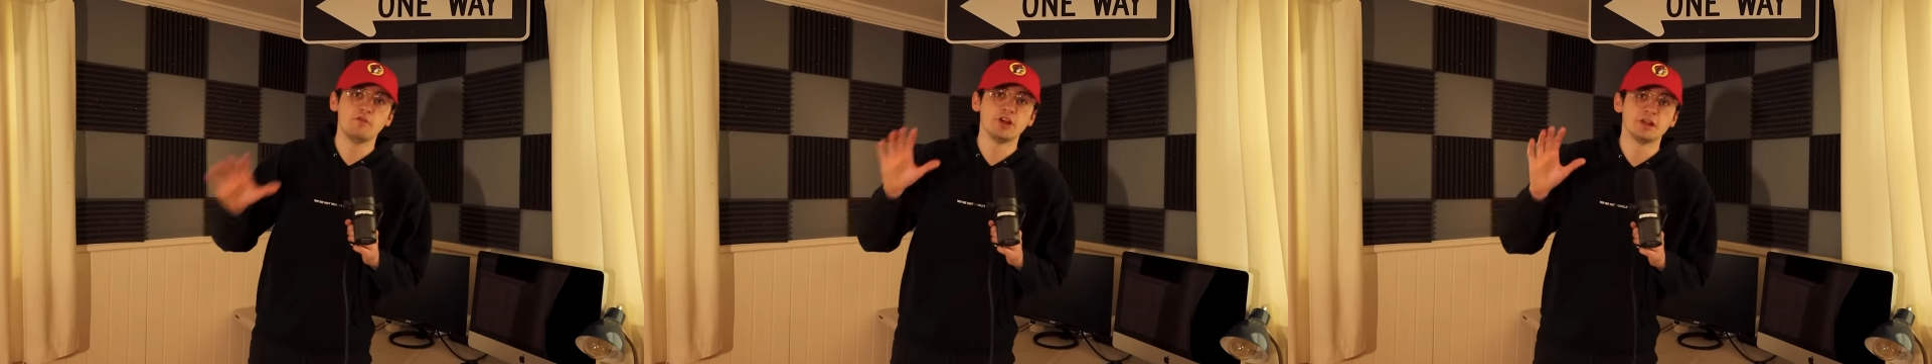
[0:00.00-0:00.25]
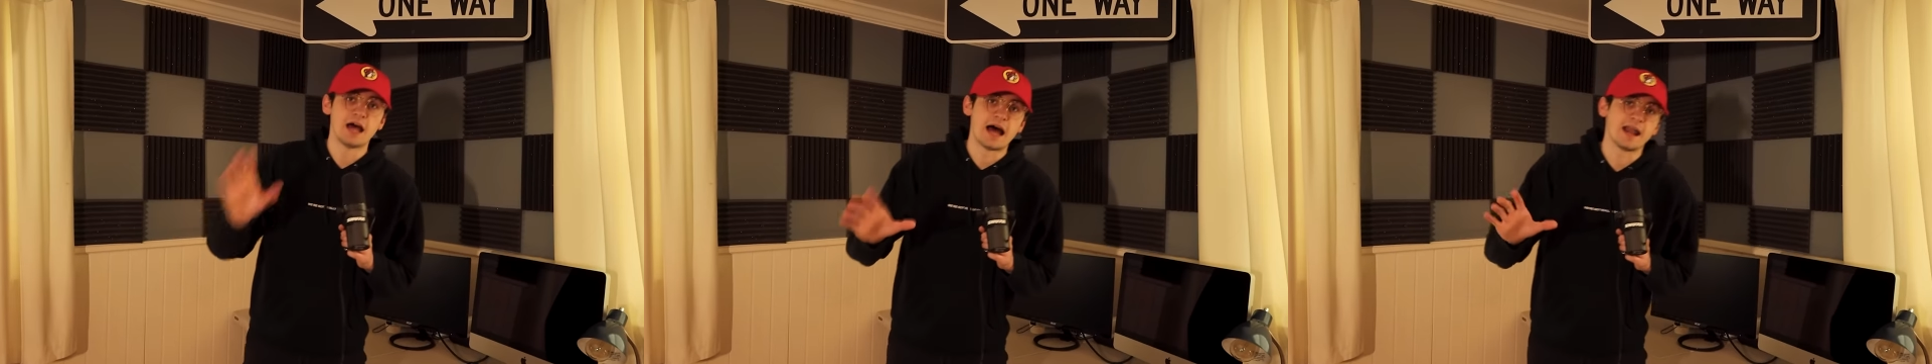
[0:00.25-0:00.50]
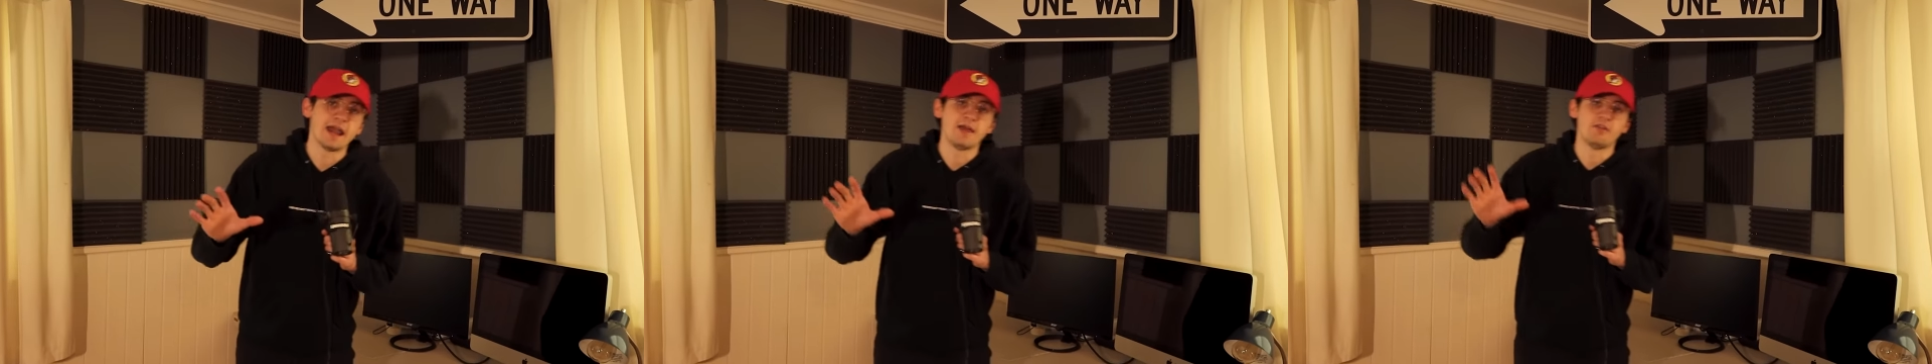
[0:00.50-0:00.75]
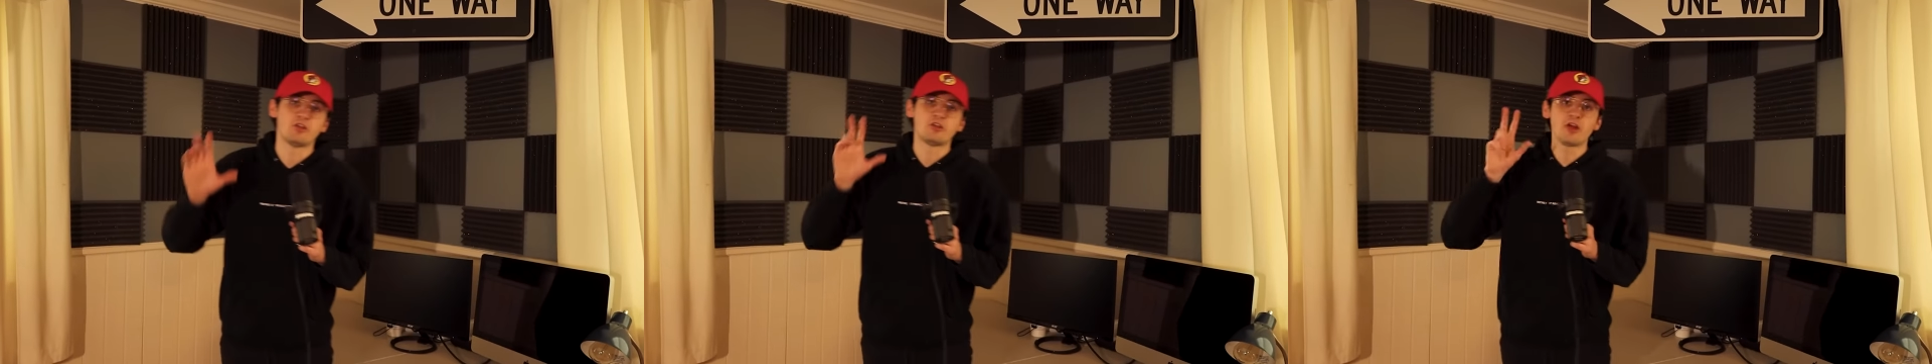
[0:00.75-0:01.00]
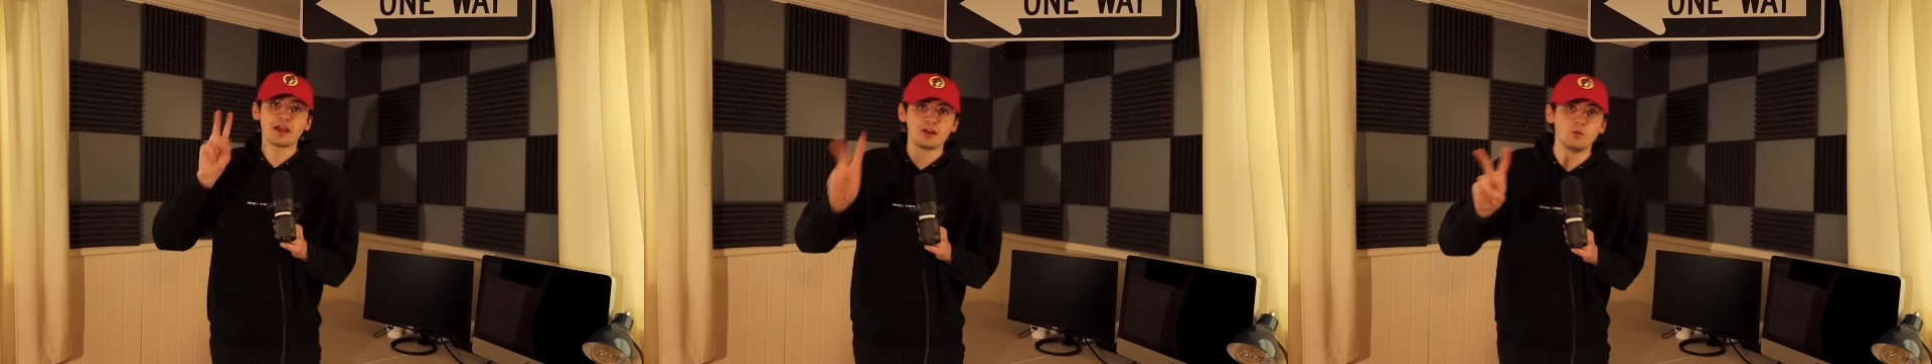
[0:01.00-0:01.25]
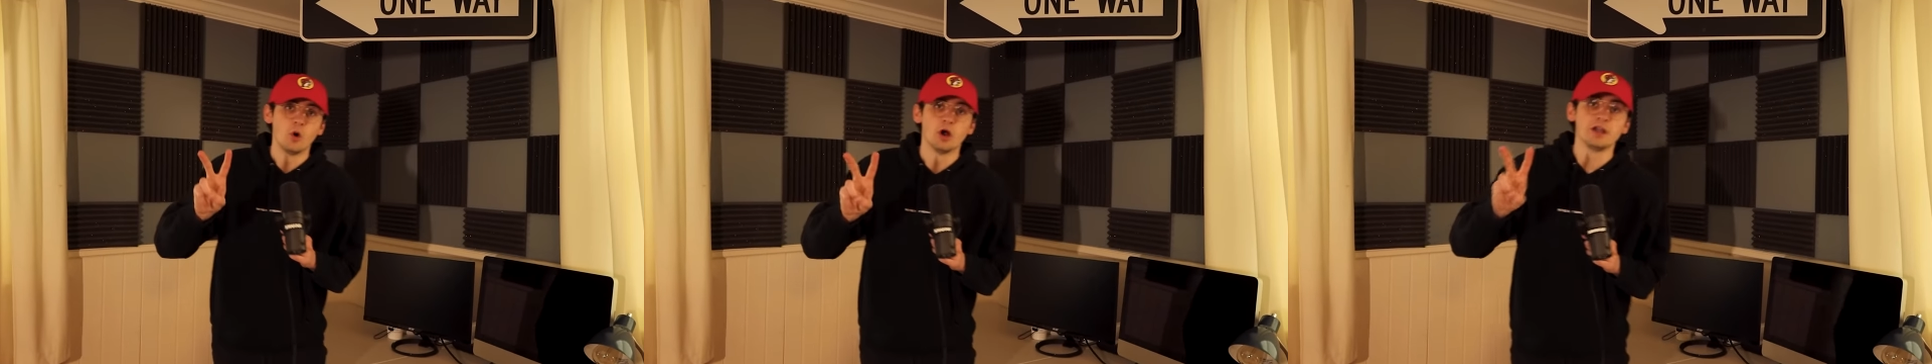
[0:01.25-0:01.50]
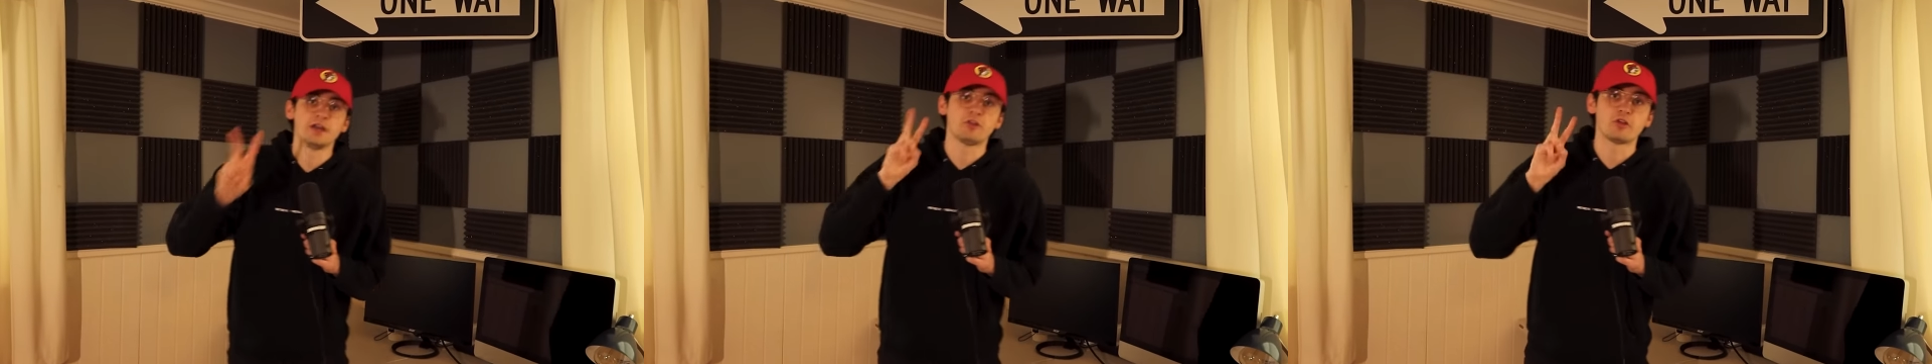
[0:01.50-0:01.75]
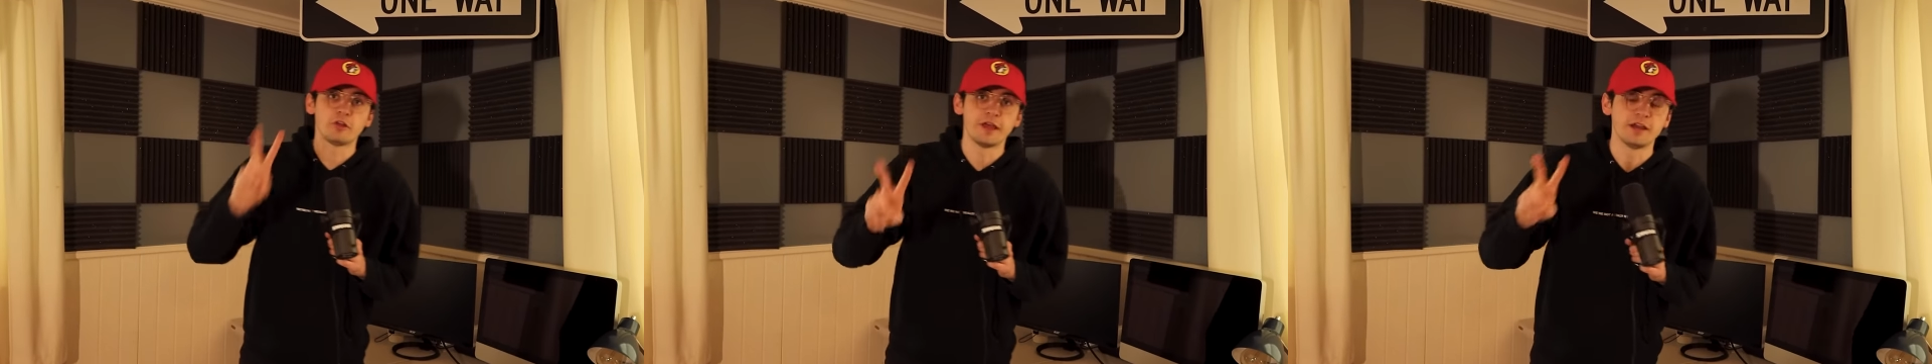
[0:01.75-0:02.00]
movie a lot. And the second one
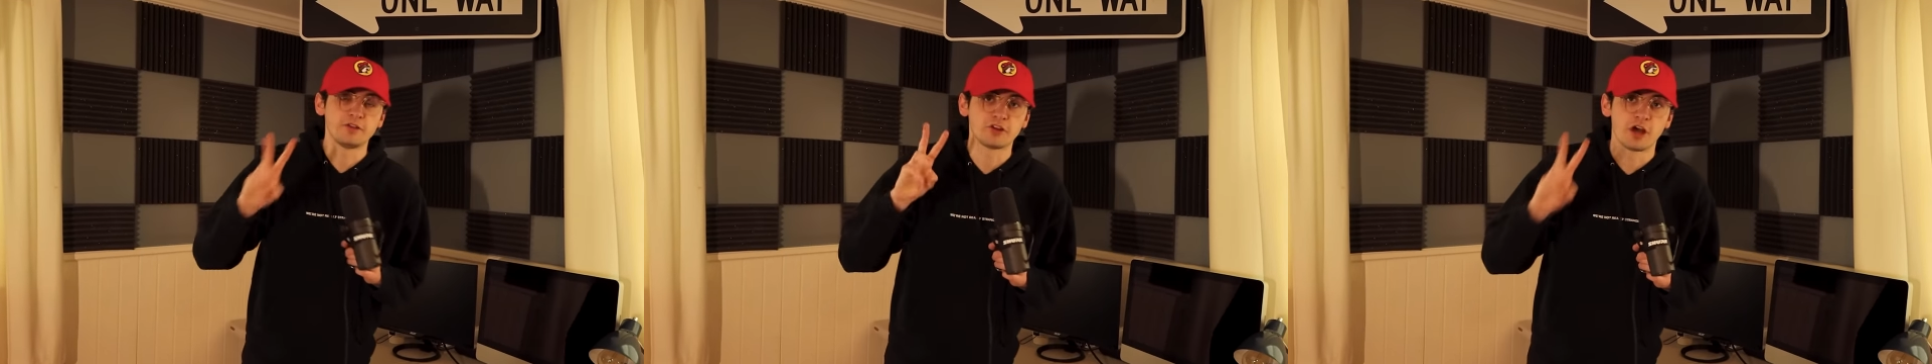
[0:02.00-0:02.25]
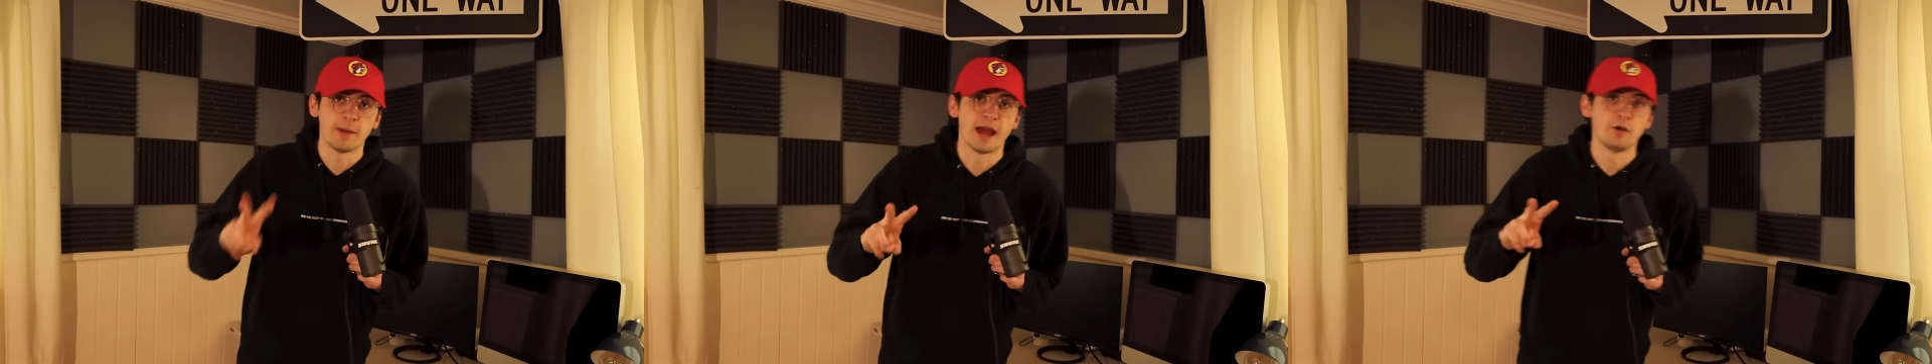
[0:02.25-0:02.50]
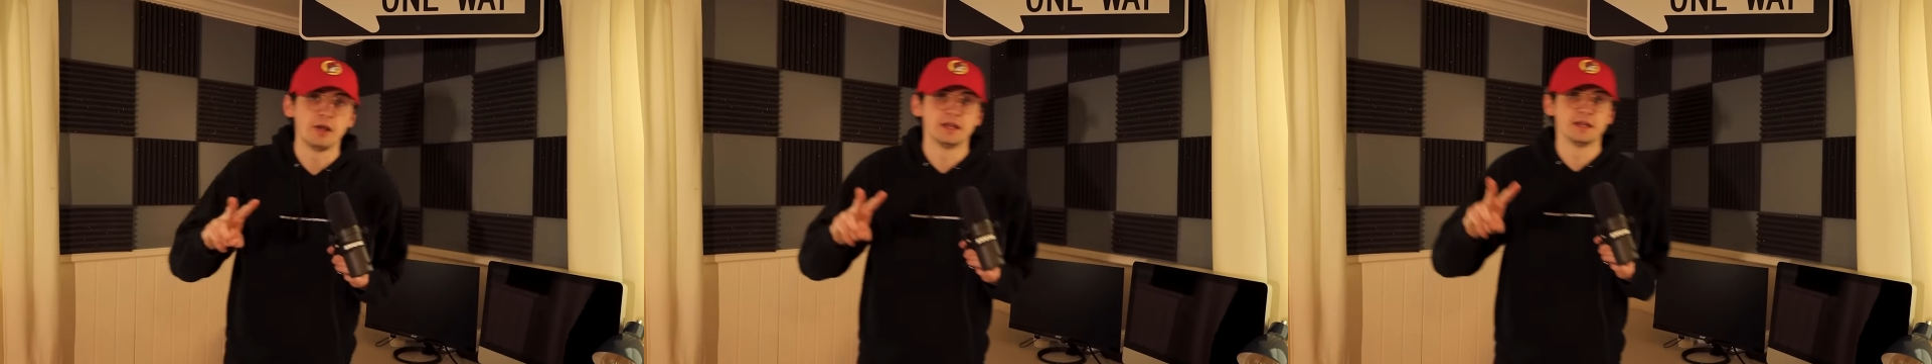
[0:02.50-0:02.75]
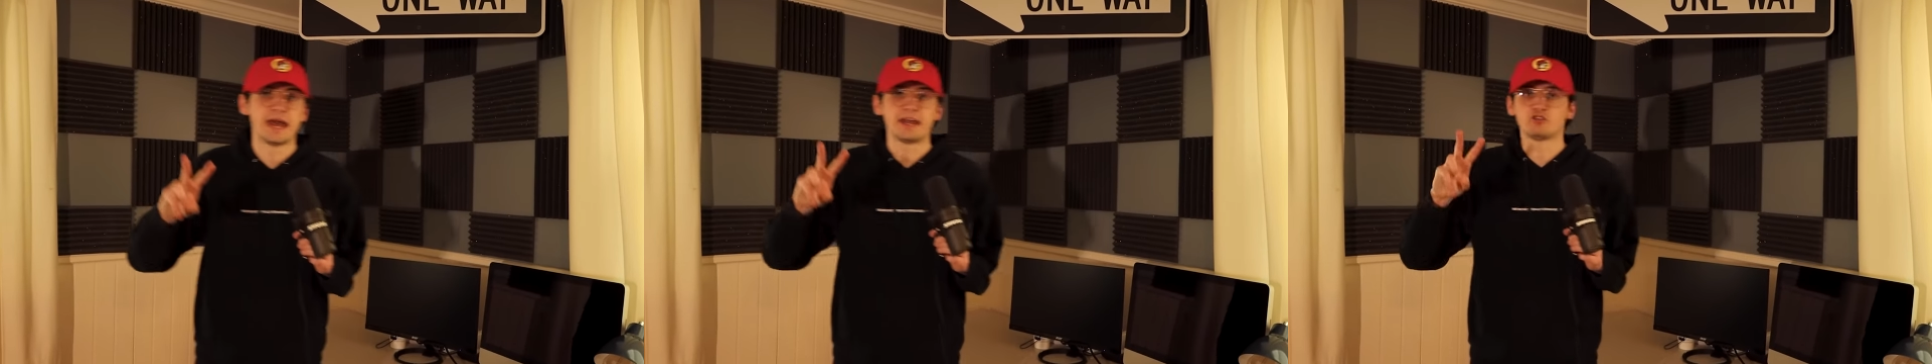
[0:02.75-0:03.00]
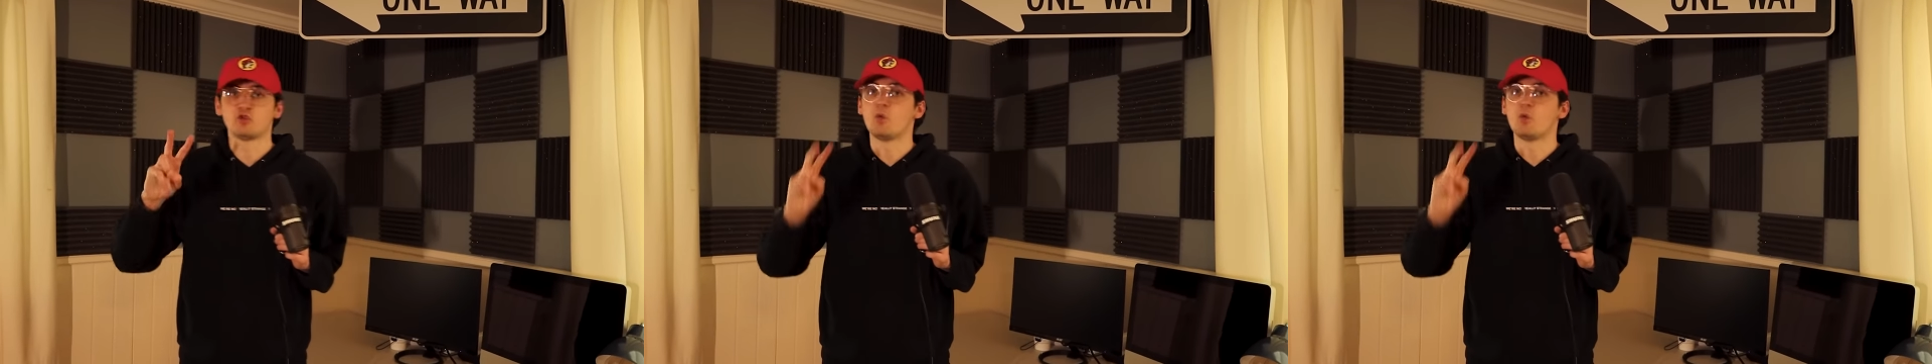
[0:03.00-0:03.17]
is slated to come out in like